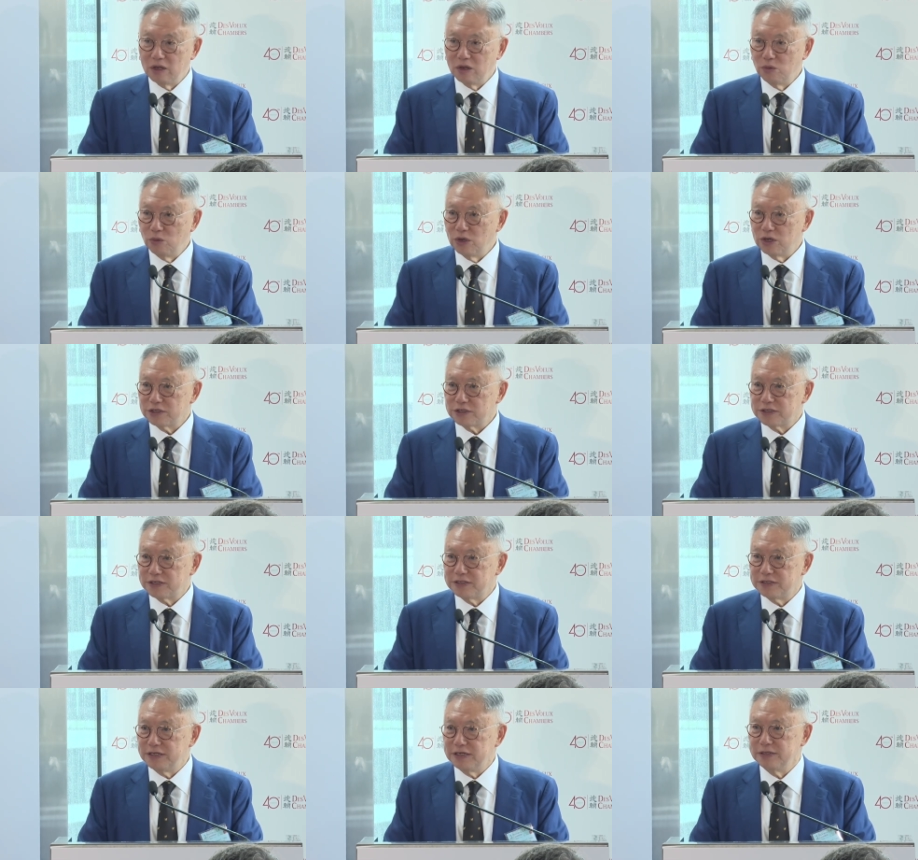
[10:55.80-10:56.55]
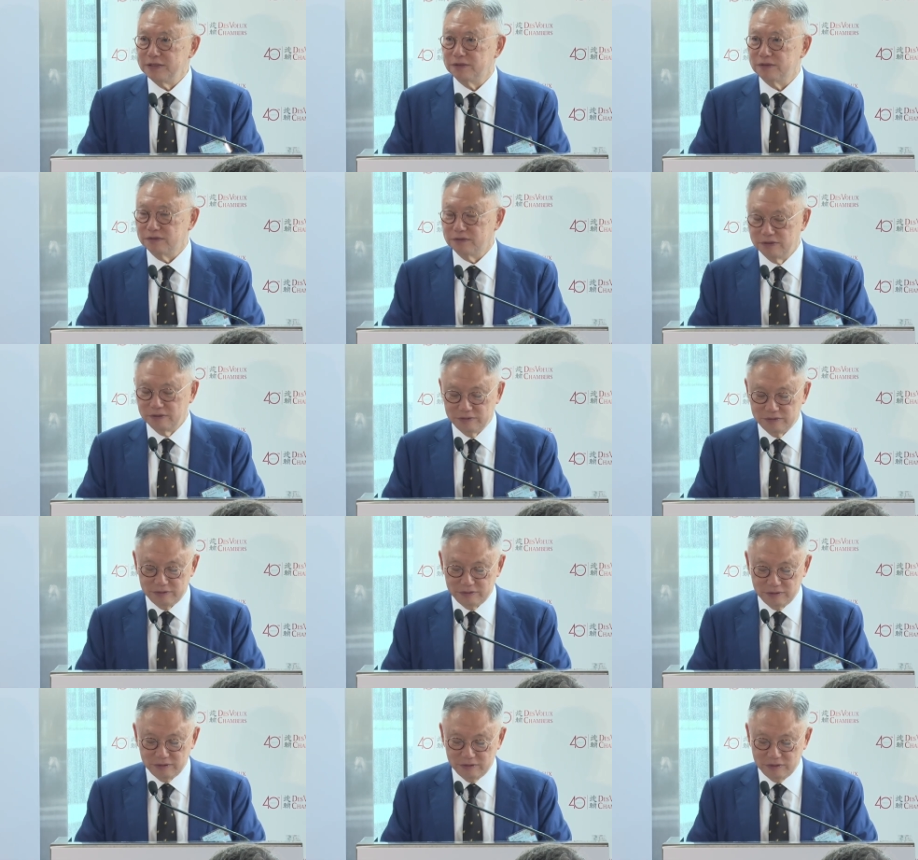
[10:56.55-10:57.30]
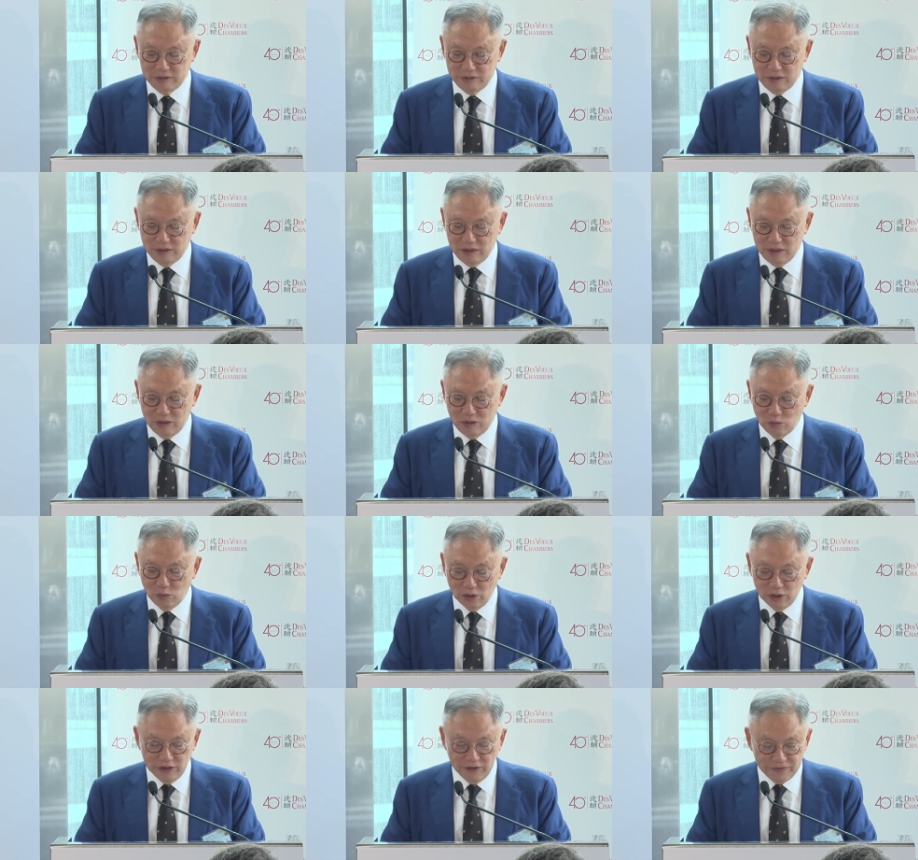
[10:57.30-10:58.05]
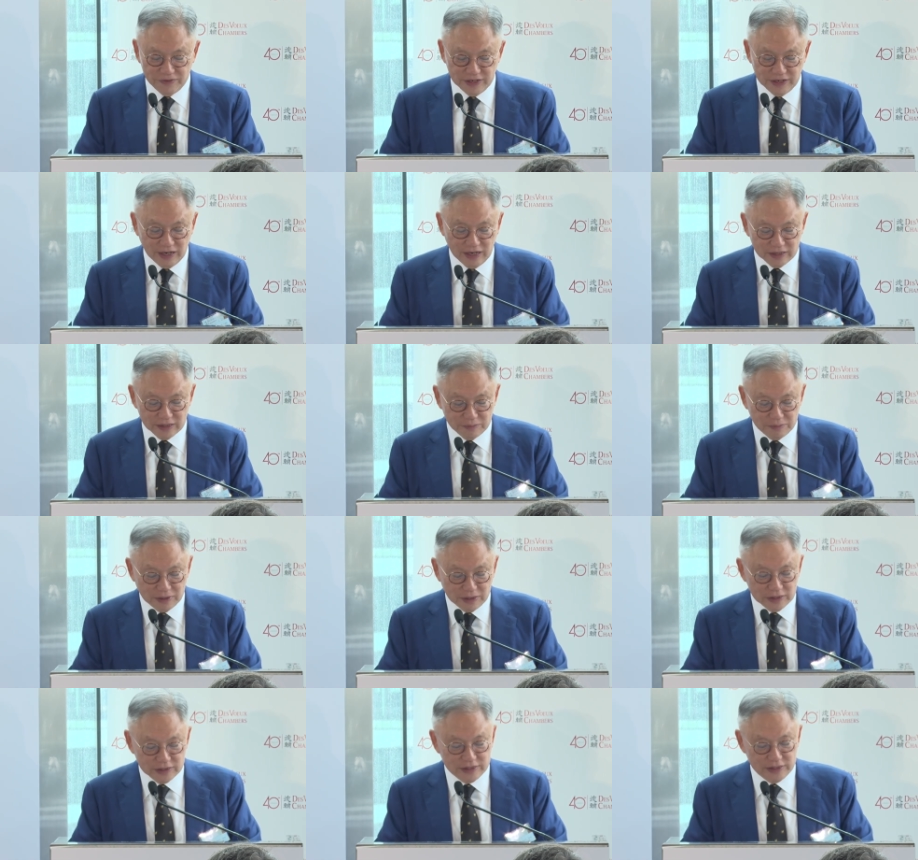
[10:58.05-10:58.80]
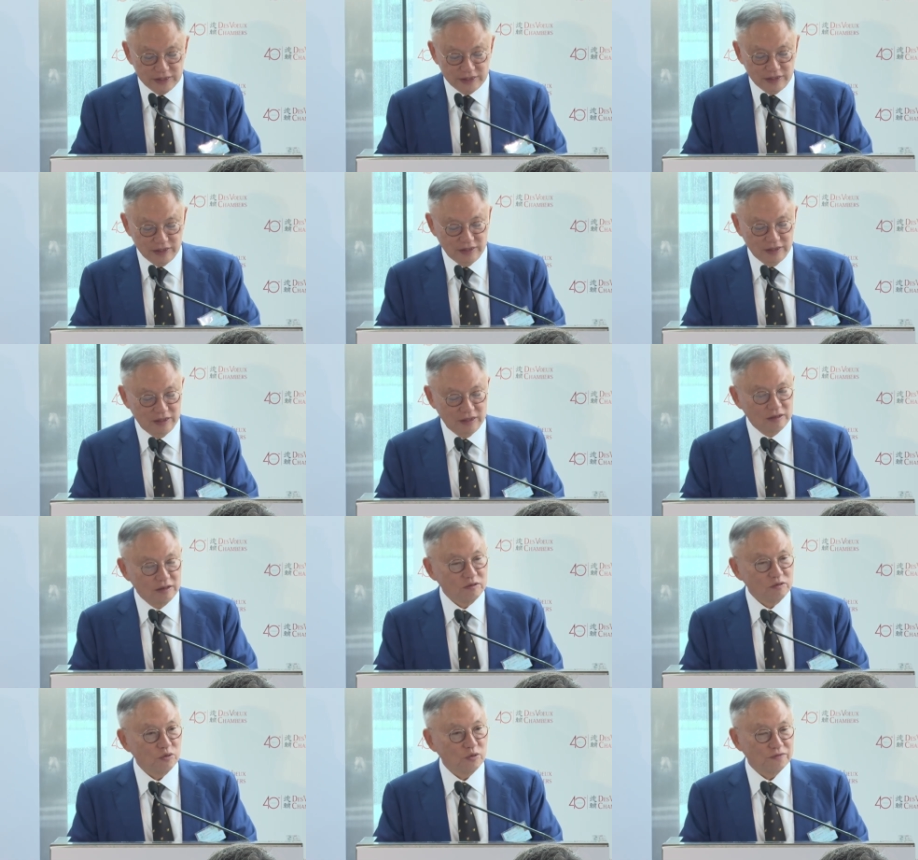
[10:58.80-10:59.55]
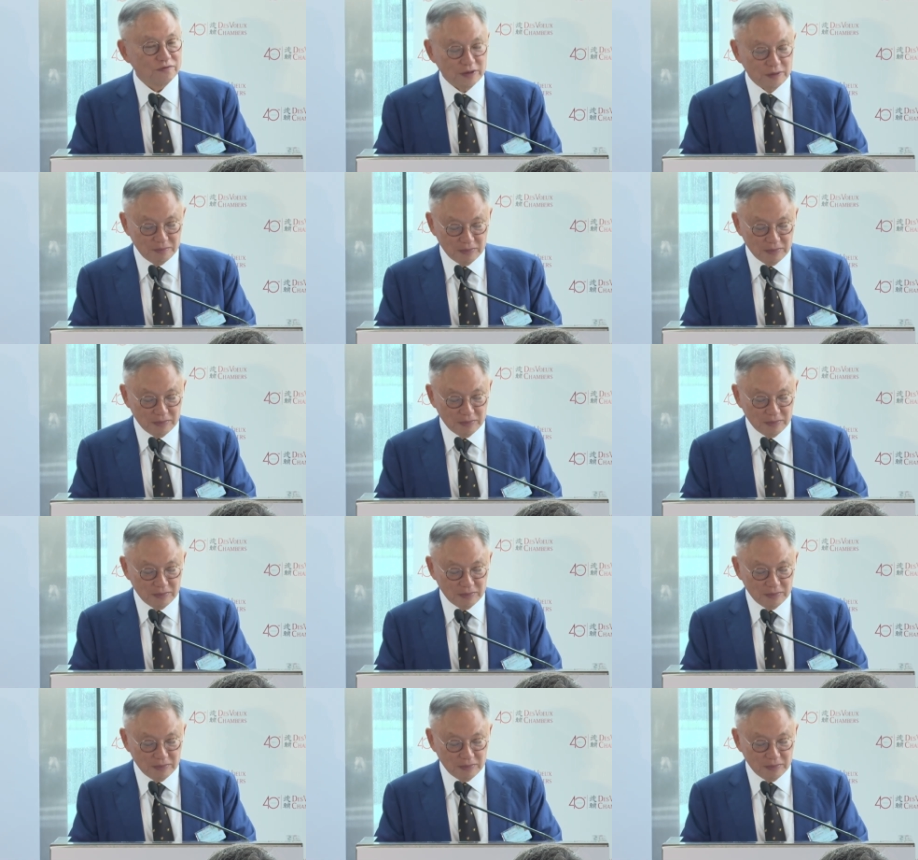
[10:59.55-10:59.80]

Worse still, what if the other party, with a